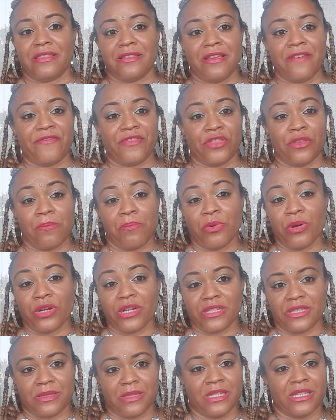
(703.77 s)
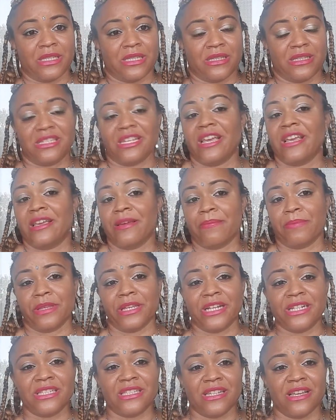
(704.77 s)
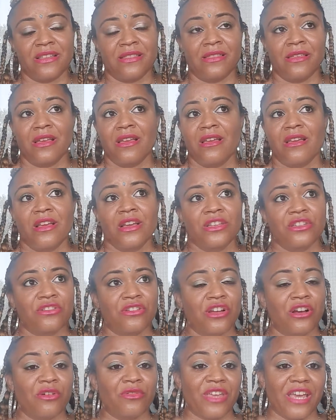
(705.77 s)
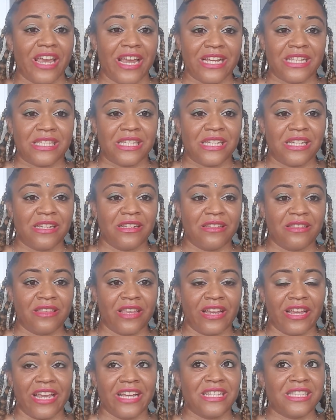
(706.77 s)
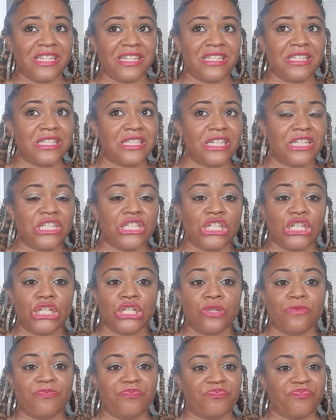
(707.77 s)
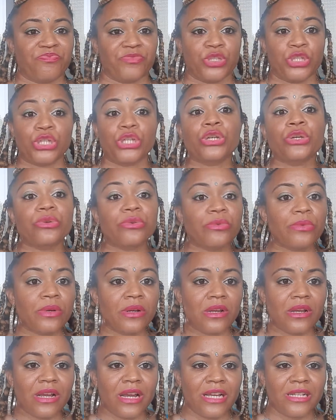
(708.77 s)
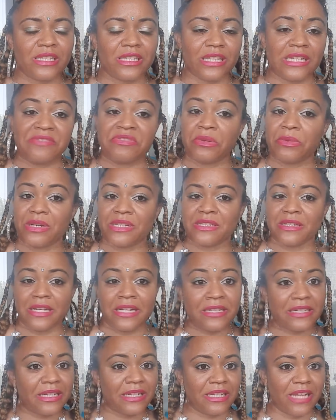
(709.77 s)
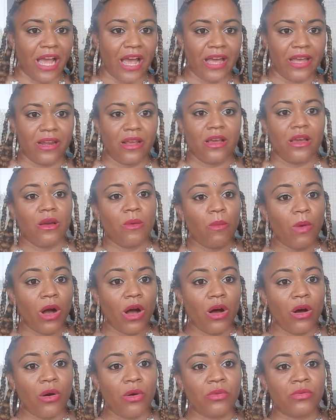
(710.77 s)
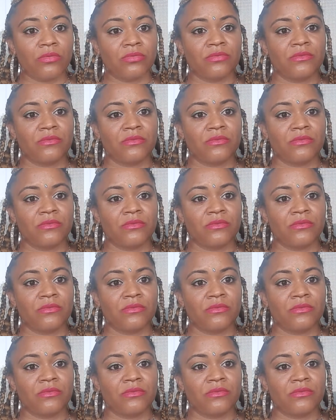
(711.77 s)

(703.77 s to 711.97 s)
If the book is taking place in, you know, the 1862 and slavery wasn't ended yet, well,